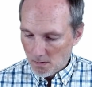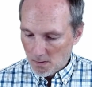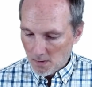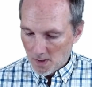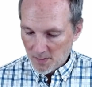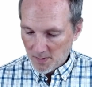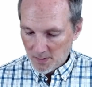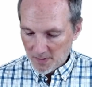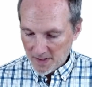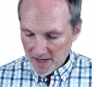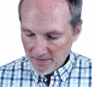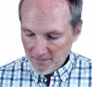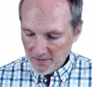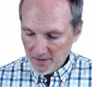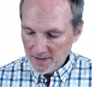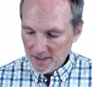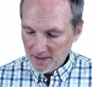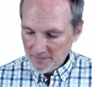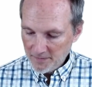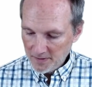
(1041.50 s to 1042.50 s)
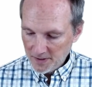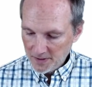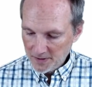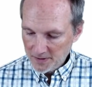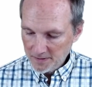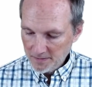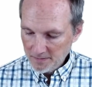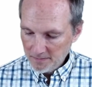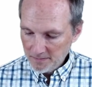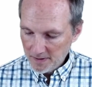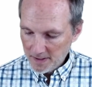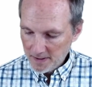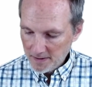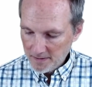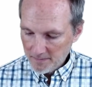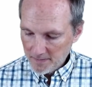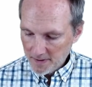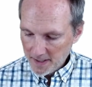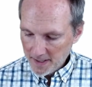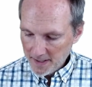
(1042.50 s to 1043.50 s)
we have our definition,
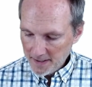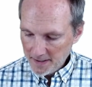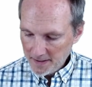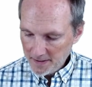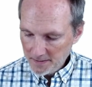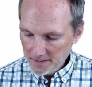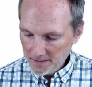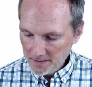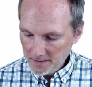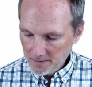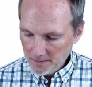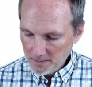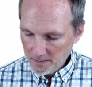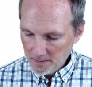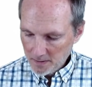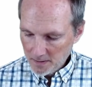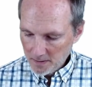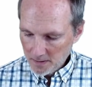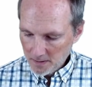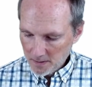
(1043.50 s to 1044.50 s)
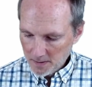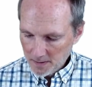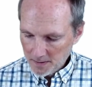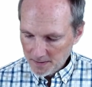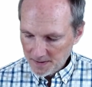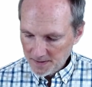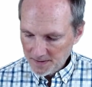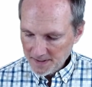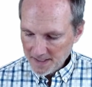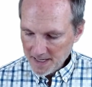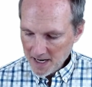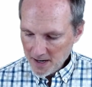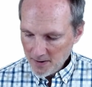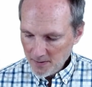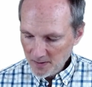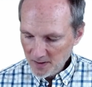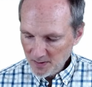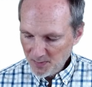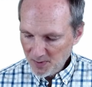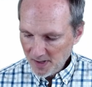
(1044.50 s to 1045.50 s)
and to see how
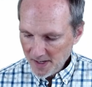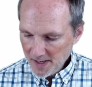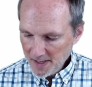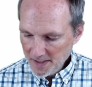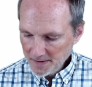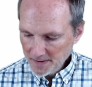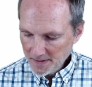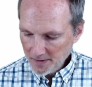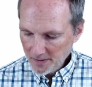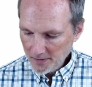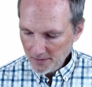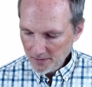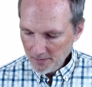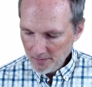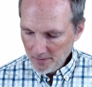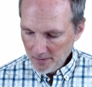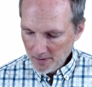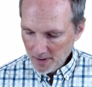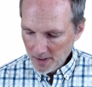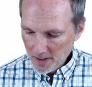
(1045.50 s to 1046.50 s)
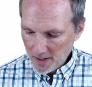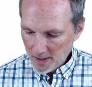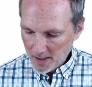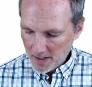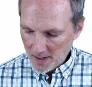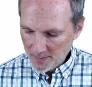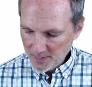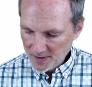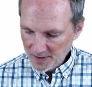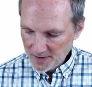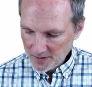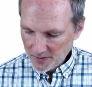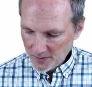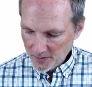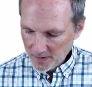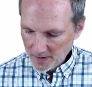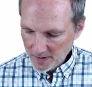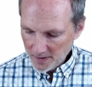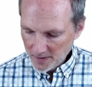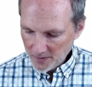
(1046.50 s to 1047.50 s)
it applies here, I'm just going
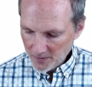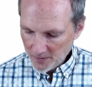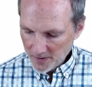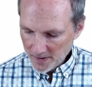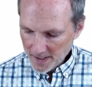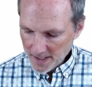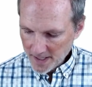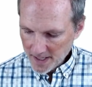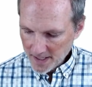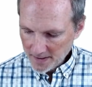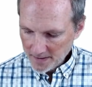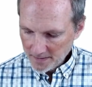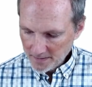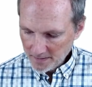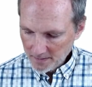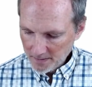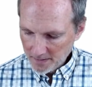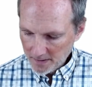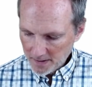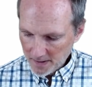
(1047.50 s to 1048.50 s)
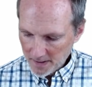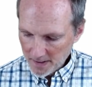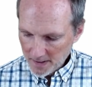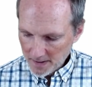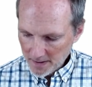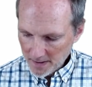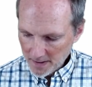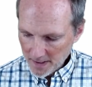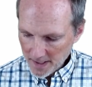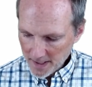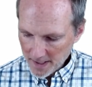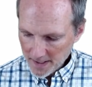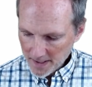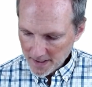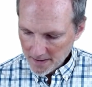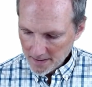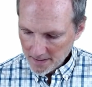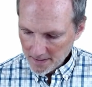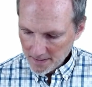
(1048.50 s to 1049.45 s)
to create a